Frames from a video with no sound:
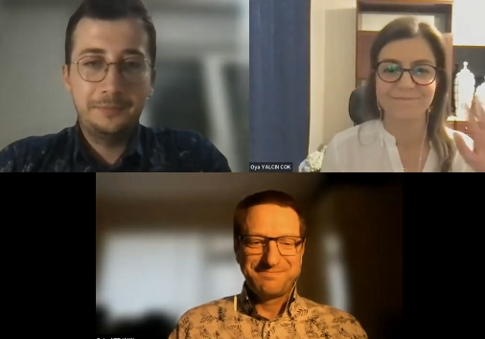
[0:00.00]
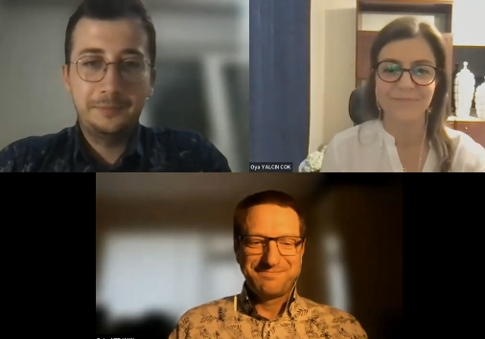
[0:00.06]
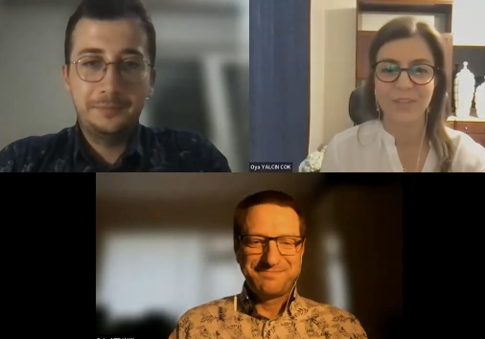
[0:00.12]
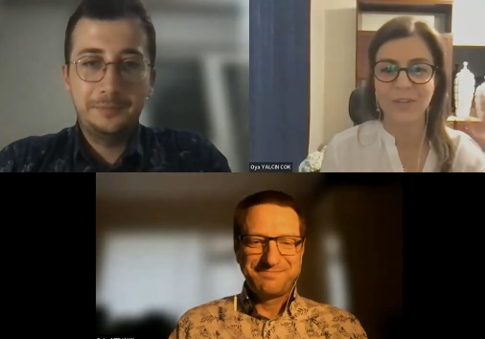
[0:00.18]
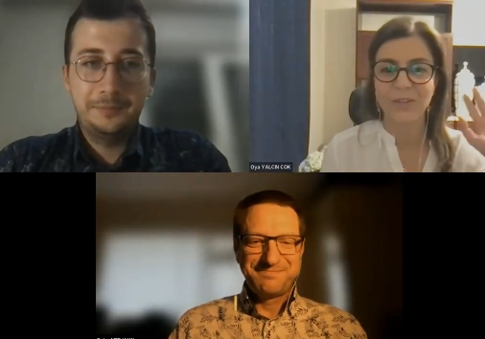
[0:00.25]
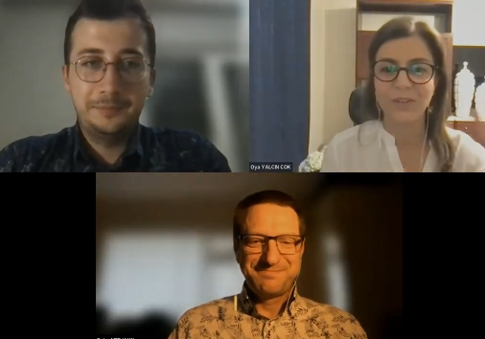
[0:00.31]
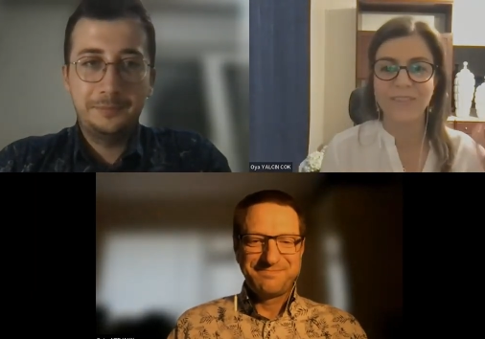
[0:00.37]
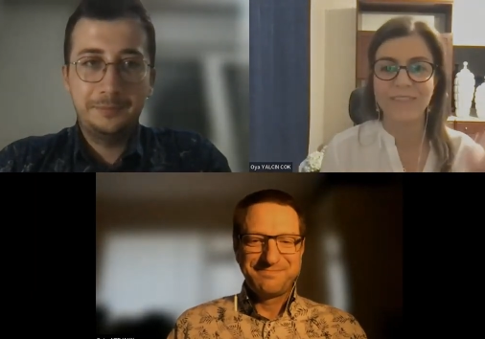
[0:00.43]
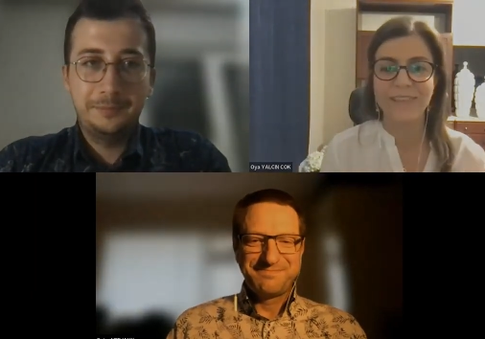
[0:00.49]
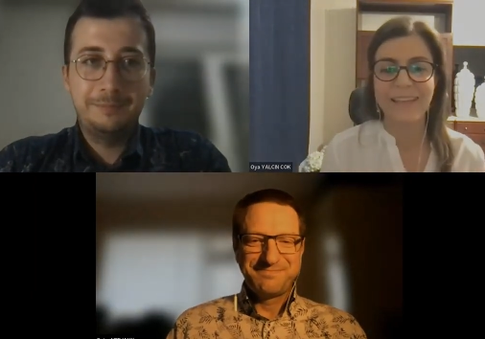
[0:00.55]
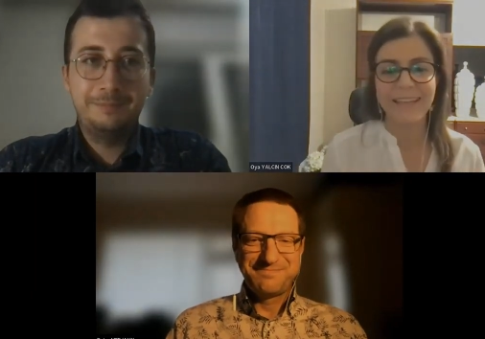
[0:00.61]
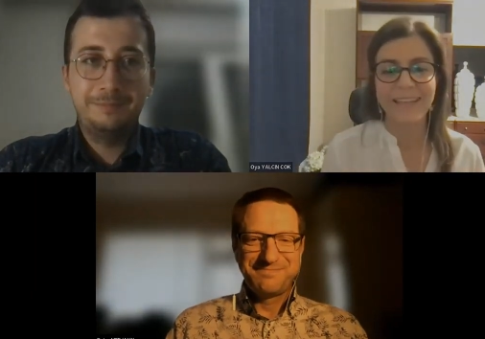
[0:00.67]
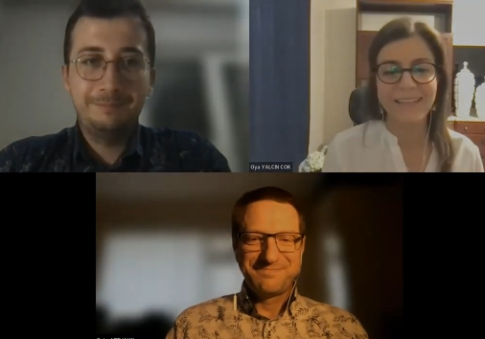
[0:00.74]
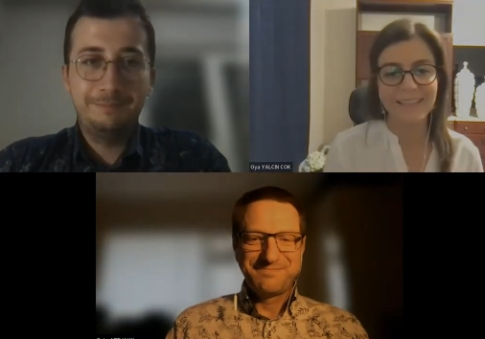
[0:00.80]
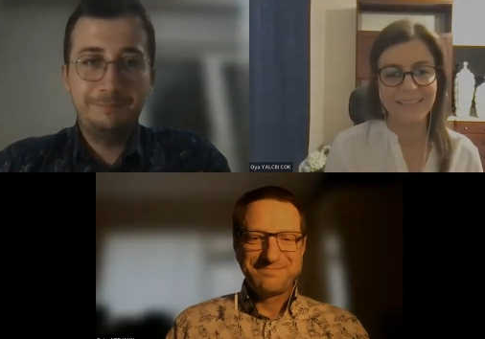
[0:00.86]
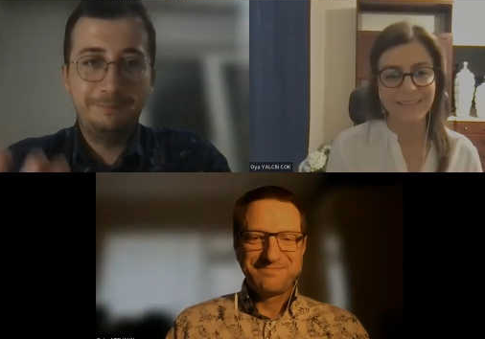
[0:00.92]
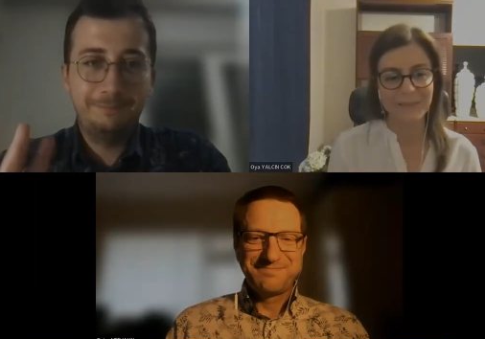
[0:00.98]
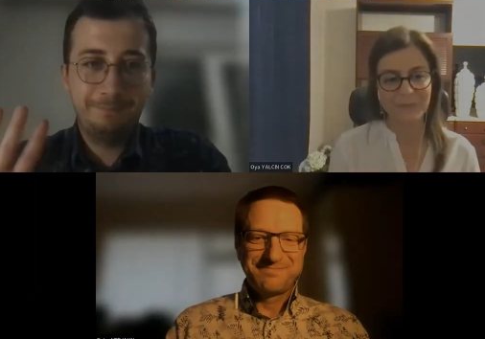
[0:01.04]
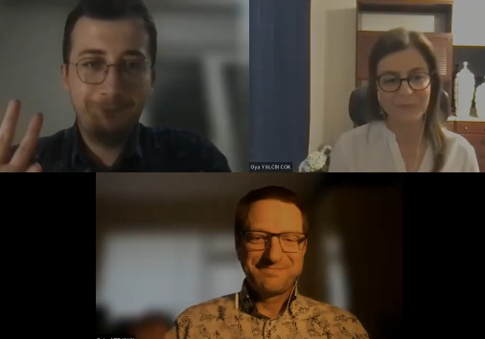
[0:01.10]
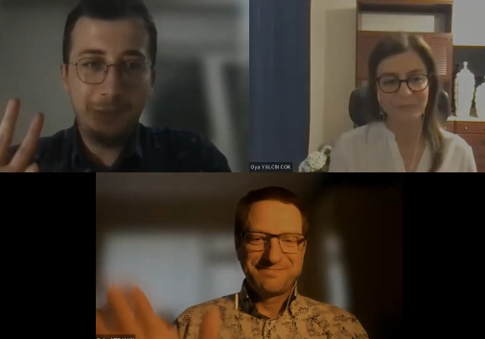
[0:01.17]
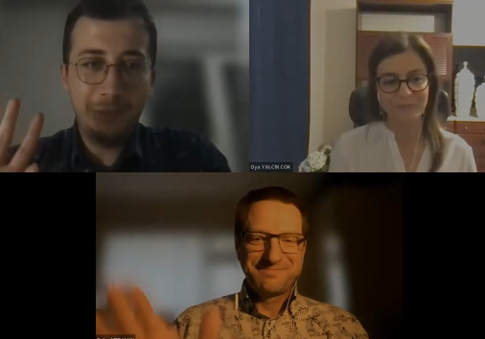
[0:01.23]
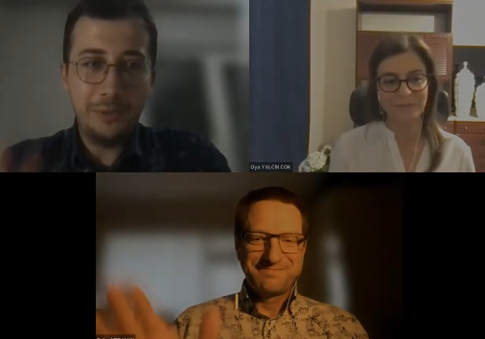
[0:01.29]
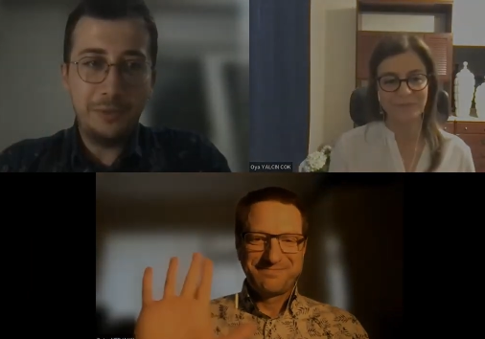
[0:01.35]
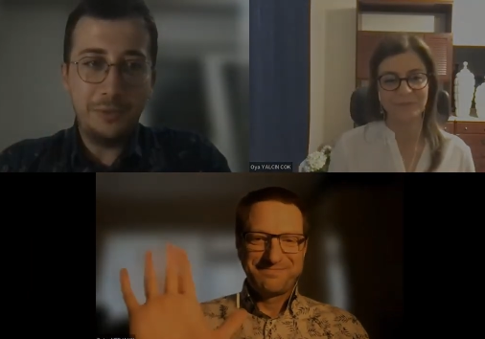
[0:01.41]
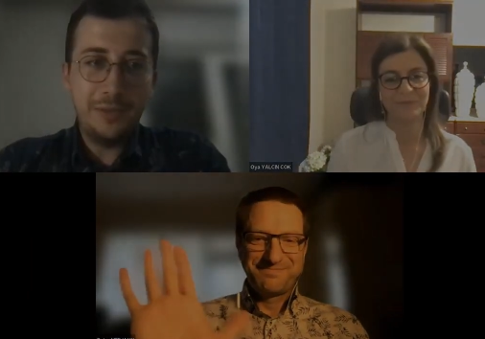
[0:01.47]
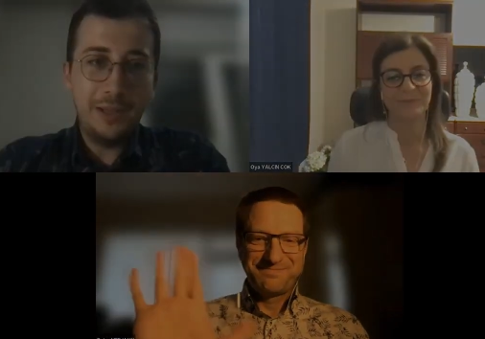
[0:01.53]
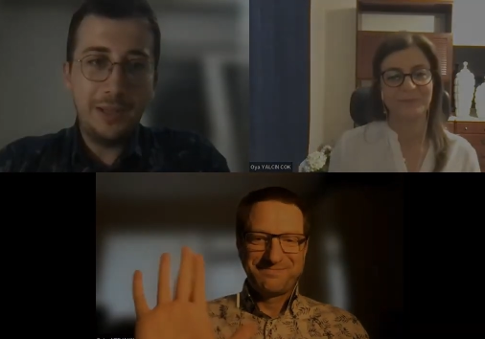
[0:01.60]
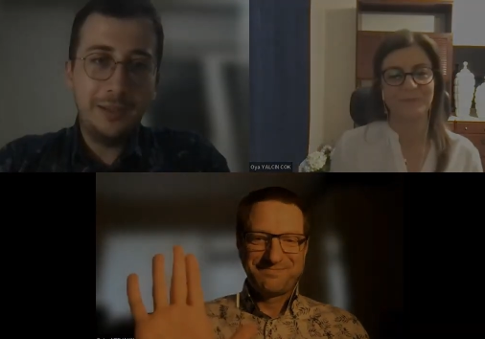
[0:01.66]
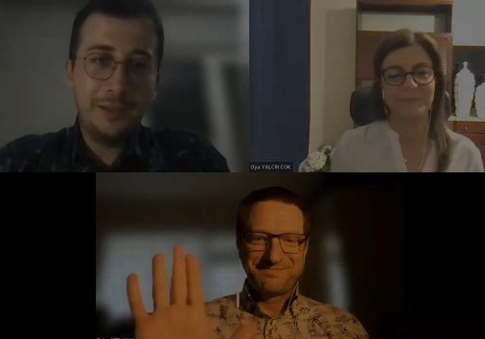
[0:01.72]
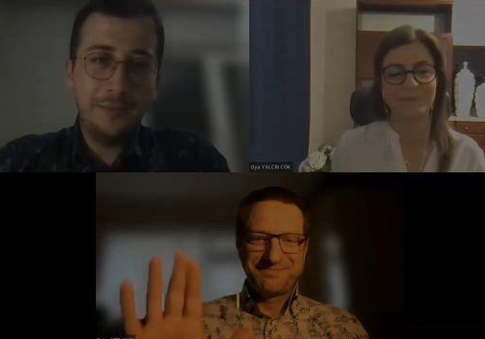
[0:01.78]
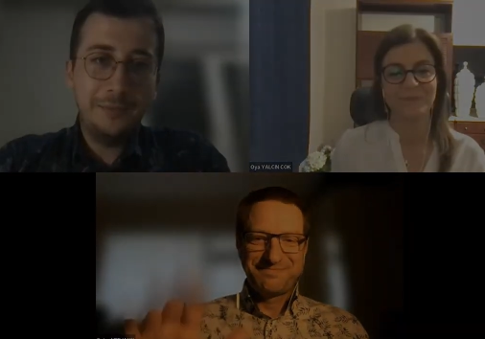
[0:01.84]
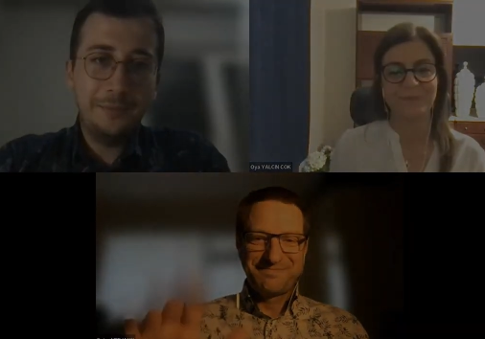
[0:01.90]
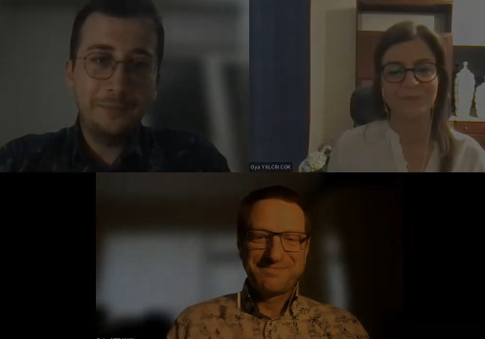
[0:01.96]
Speaker 1: Good evening.
Speaker 2: Good
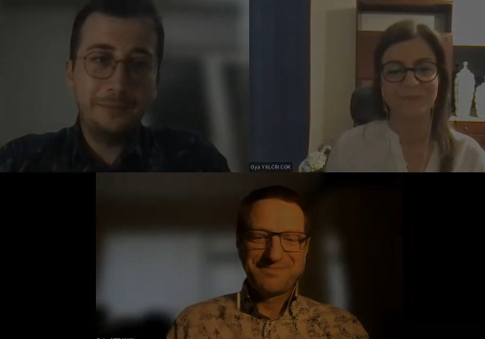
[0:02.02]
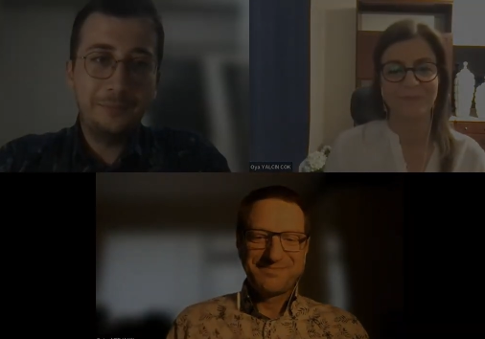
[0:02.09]
evening.